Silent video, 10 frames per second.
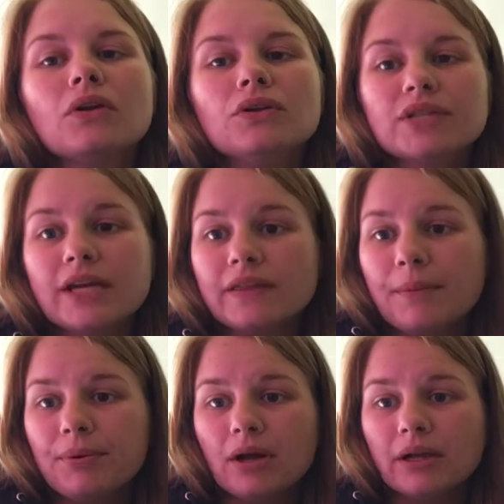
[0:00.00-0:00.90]
You take
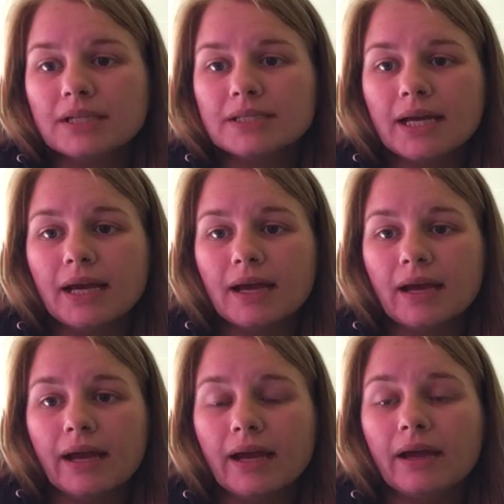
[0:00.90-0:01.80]
that product
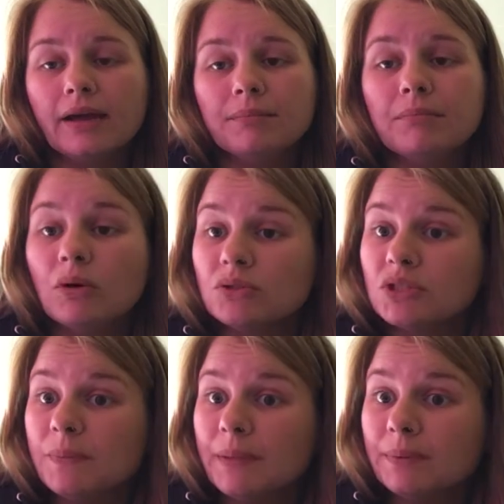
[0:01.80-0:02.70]
and
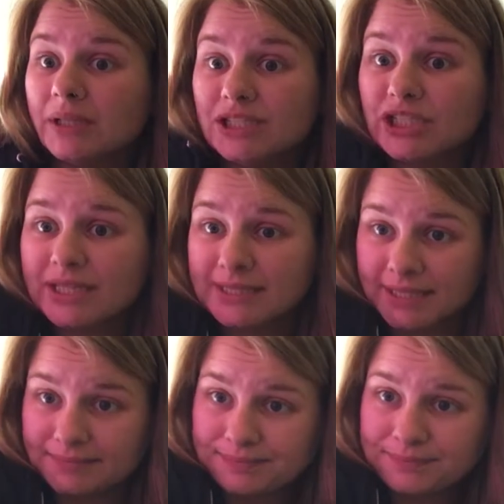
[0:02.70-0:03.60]
most people ingest it.
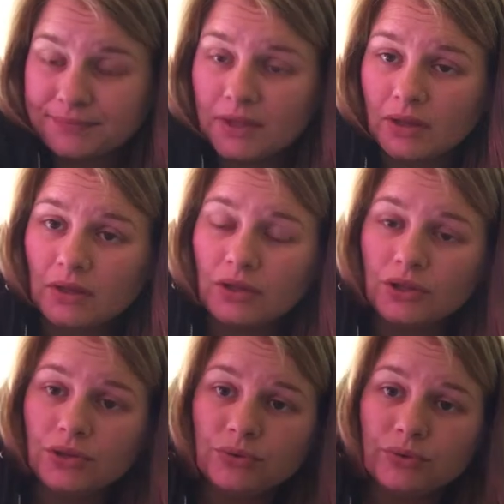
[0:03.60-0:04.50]

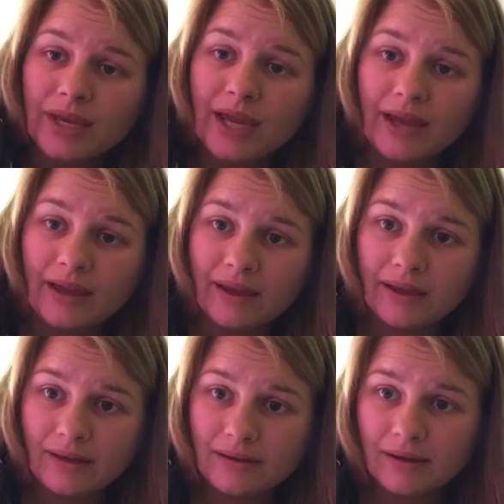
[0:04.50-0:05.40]
You
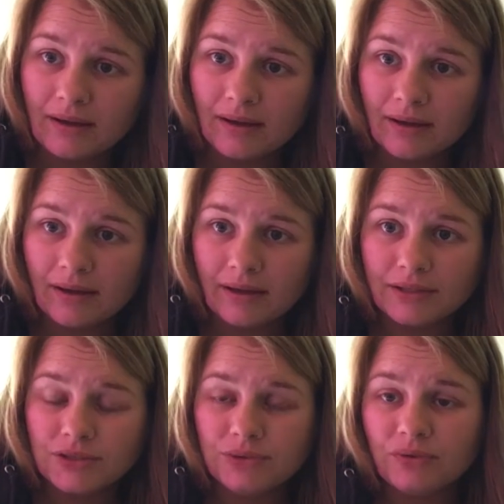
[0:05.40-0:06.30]

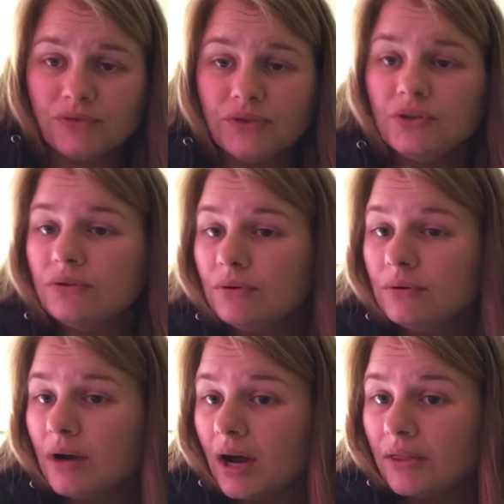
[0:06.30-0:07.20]
can do a
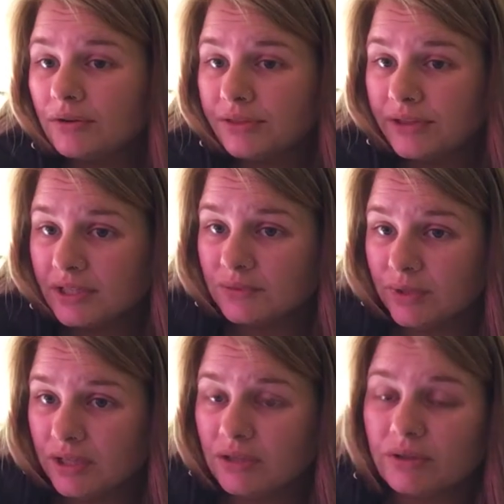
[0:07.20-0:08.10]
few other things with it.